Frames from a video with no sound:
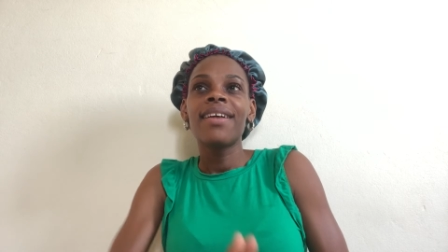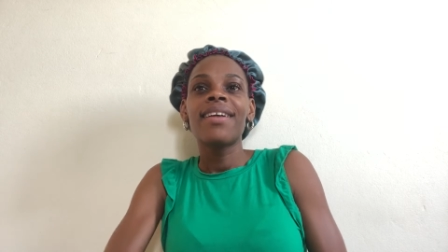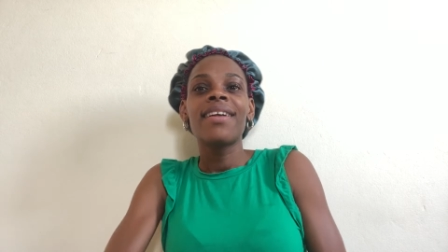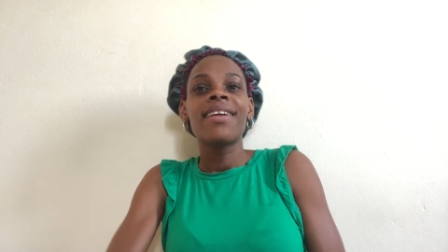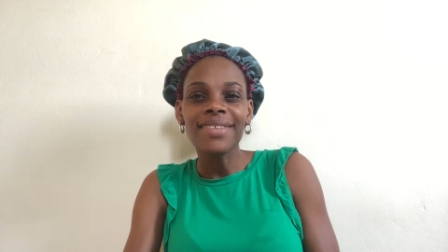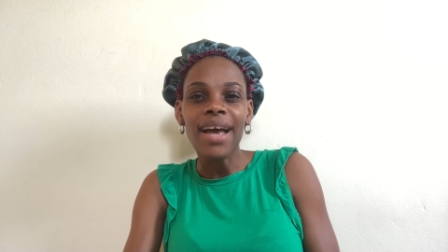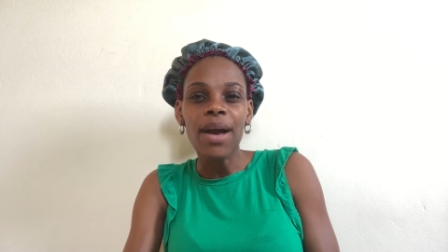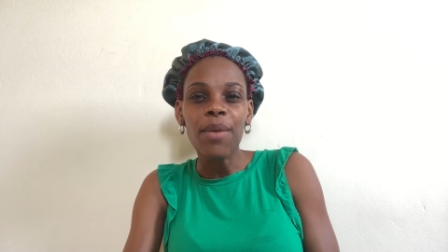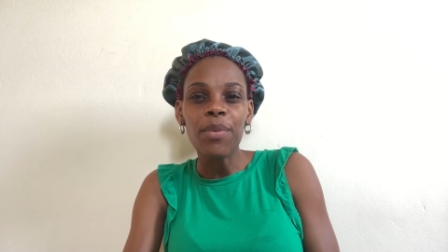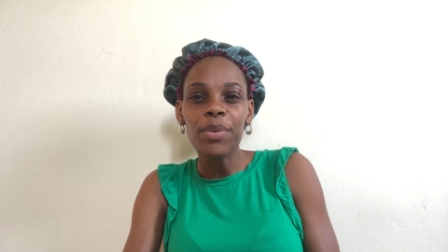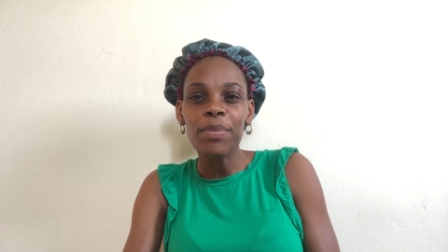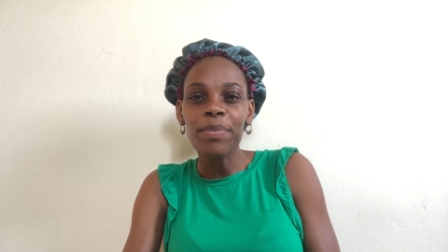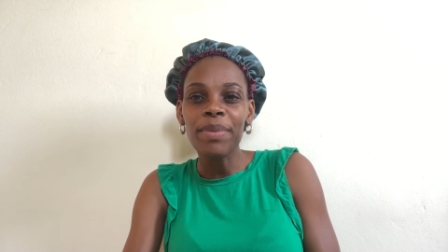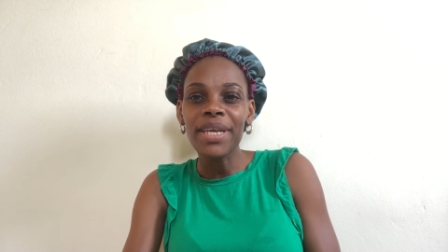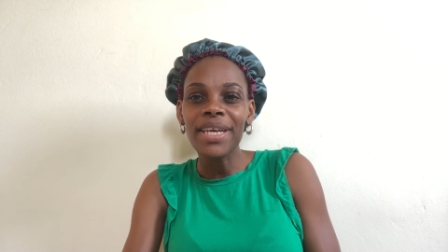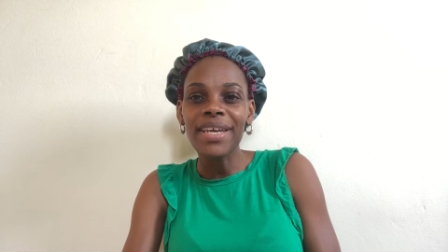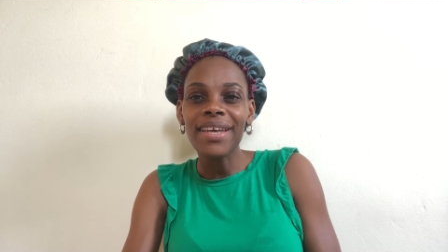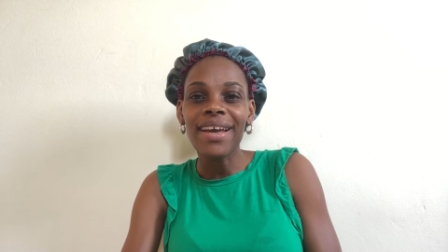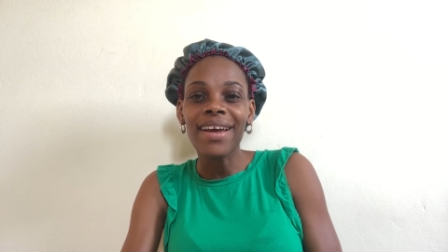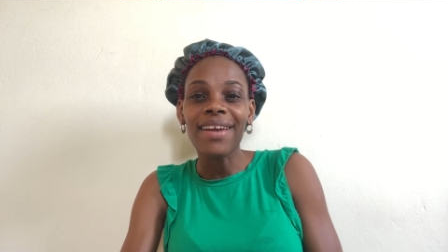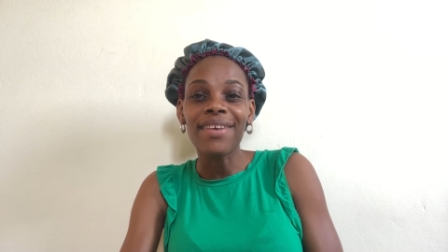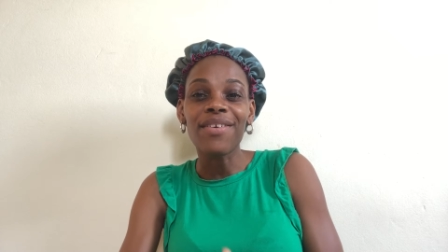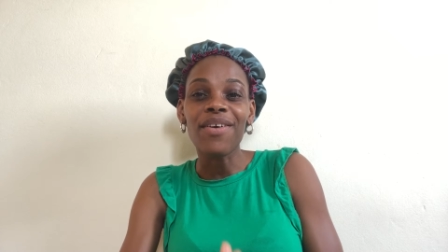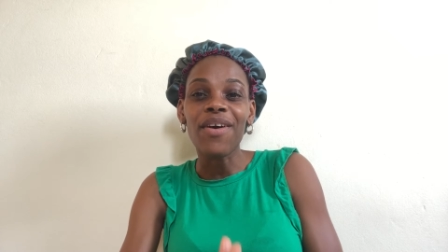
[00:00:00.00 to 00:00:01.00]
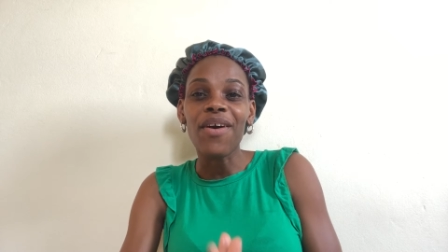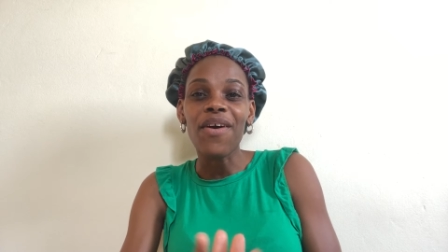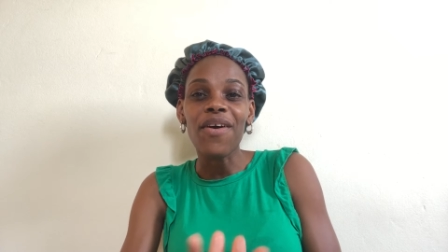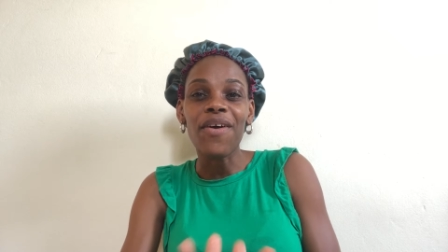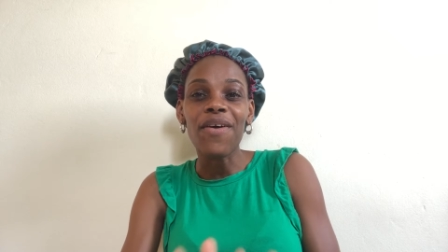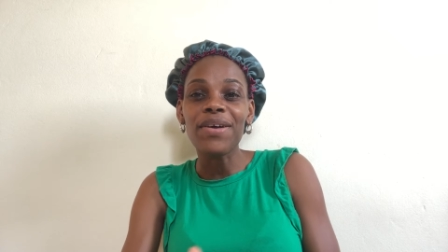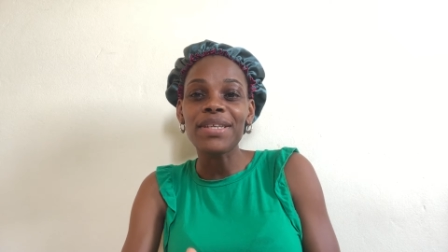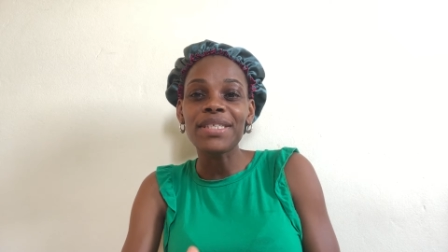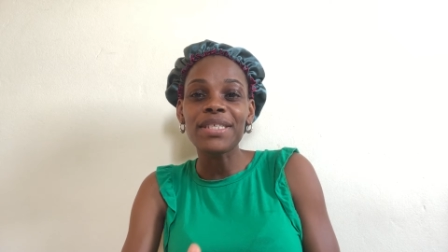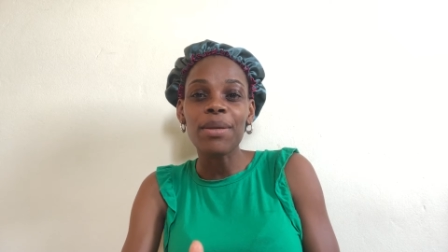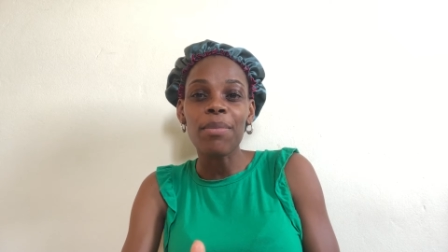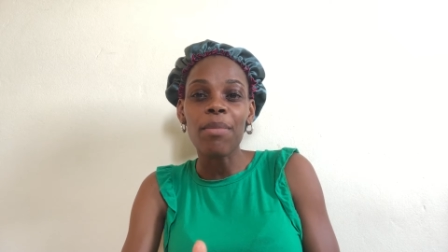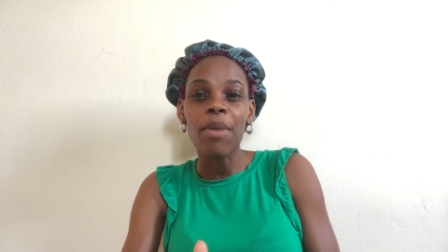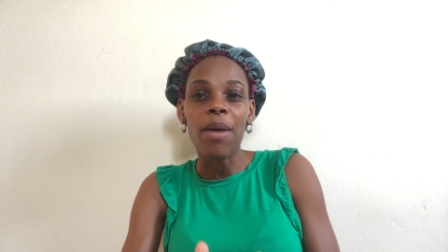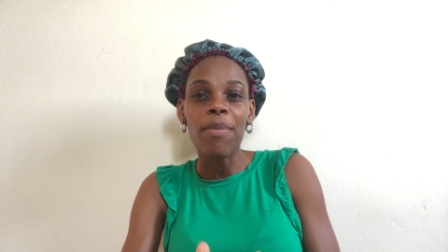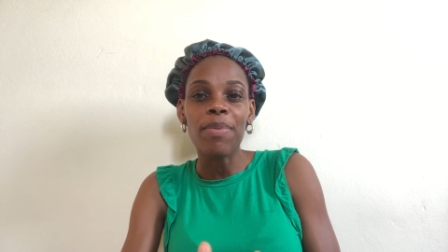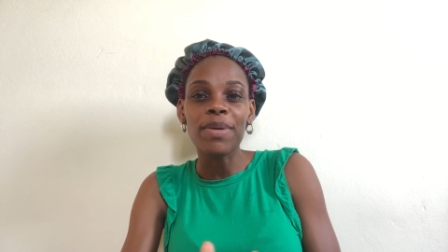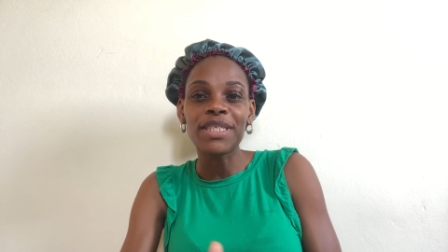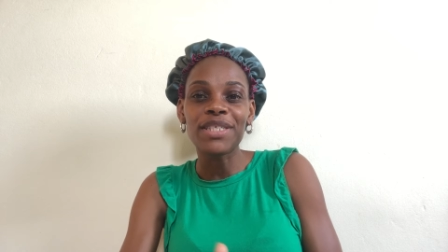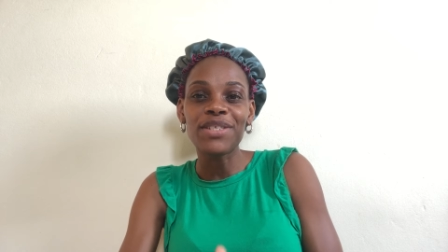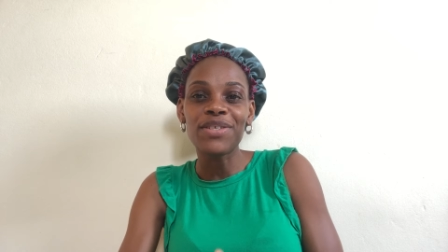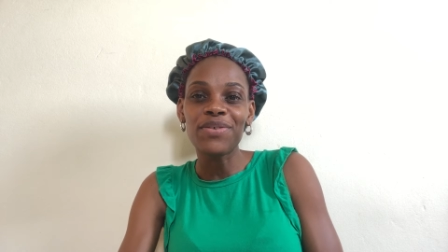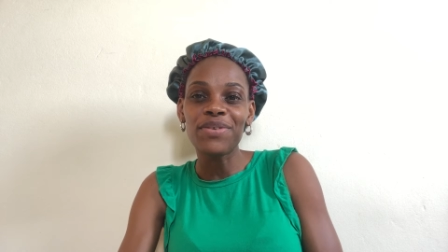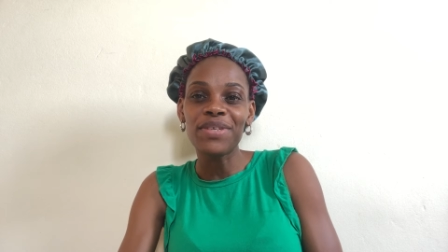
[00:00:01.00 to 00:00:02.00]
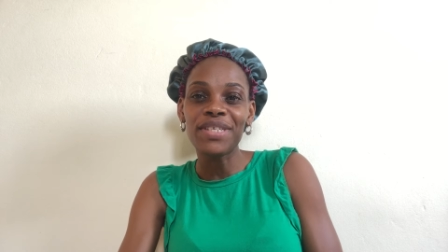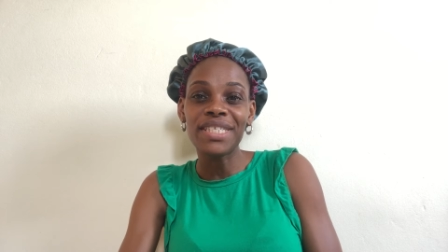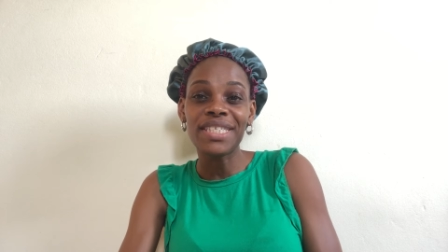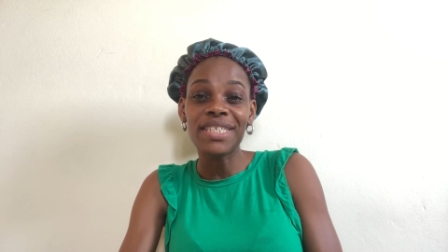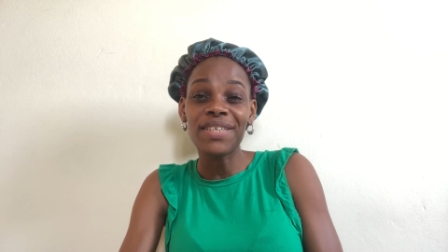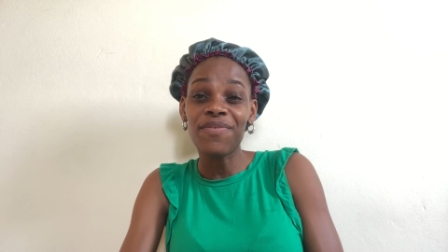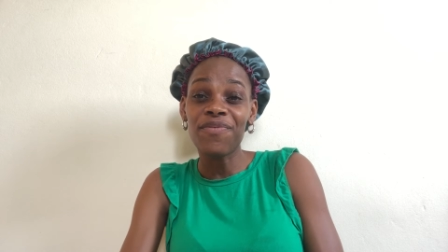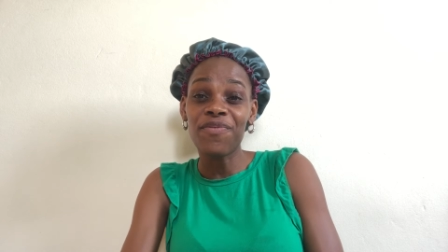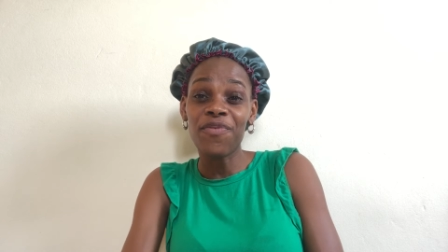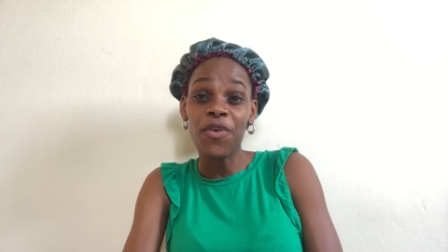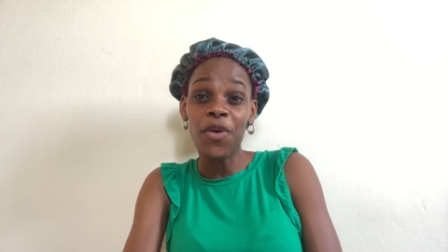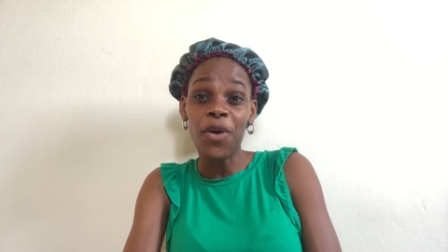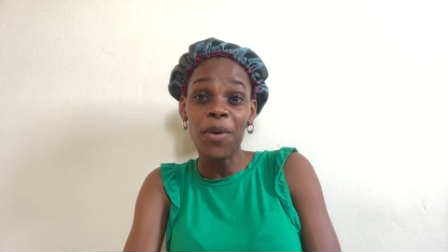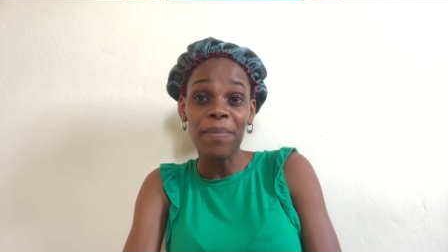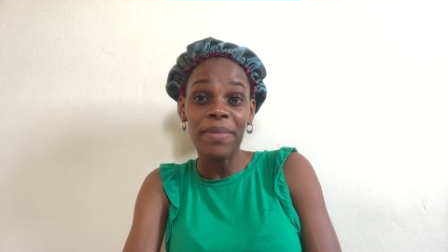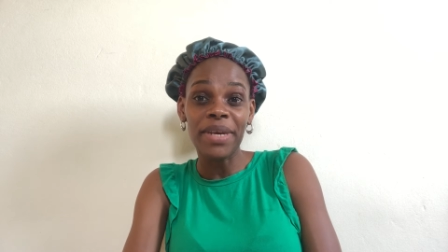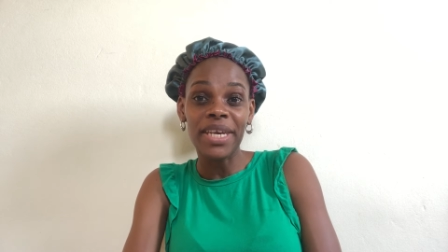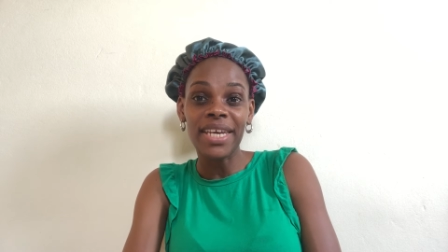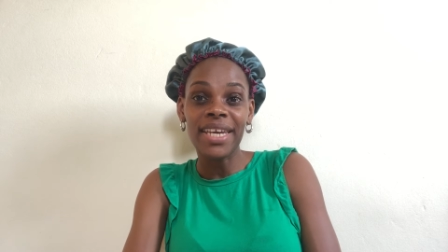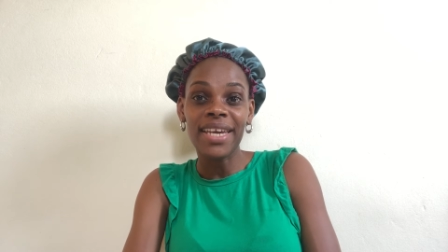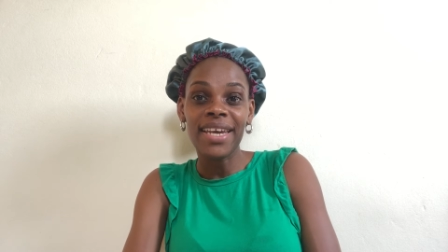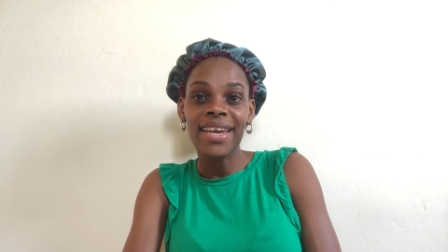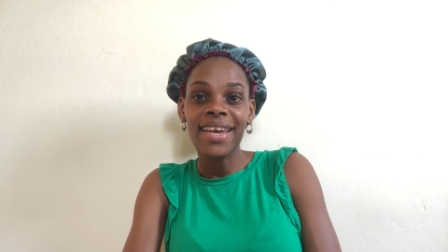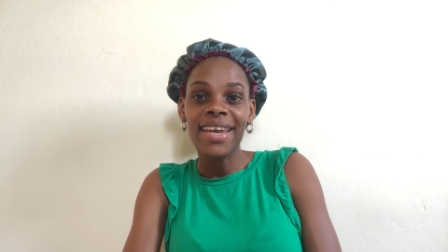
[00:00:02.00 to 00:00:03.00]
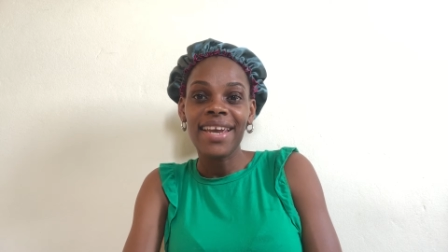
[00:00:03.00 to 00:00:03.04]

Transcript: that would be an awesome opportunity for me.